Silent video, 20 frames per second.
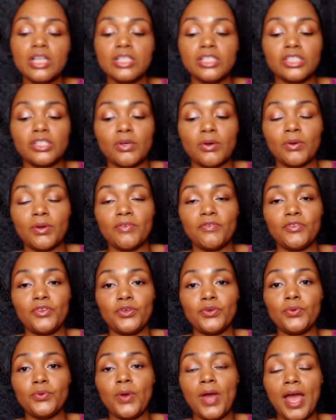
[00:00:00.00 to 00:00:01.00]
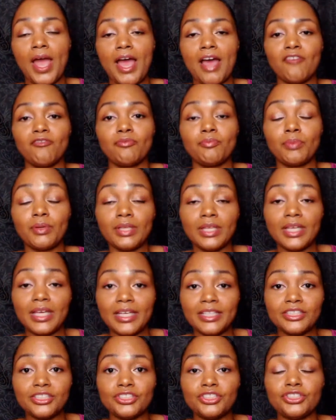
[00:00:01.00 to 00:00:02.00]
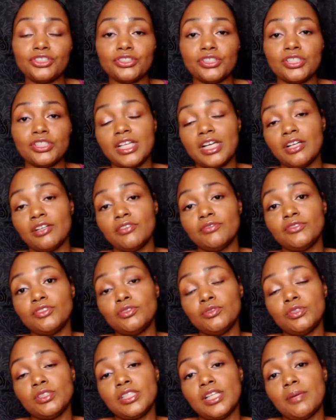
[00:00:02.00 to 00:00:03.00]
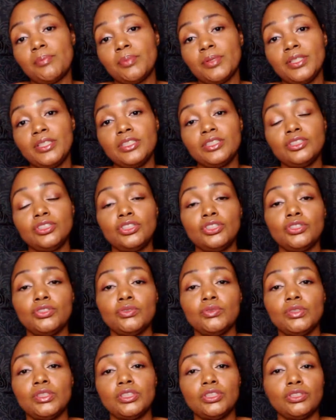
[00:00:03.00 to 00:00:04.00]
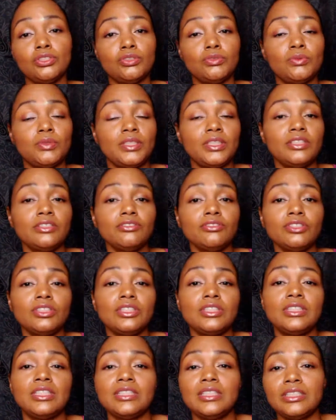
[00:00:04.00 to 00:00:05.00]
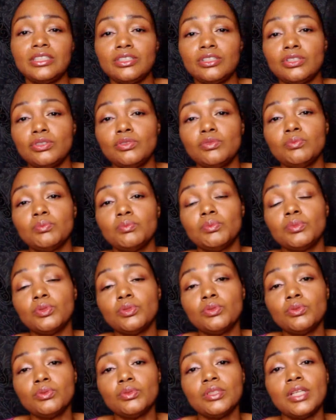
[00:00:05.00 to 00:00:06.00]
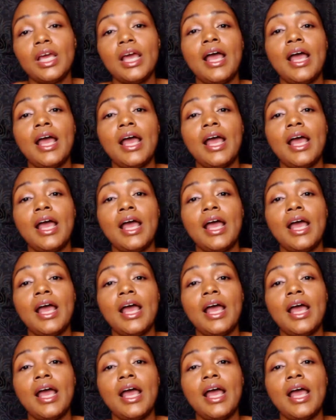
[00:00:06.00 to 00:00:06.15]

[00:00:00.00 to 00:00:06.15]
So if you have pledged yourself to step into this new energy that this new moon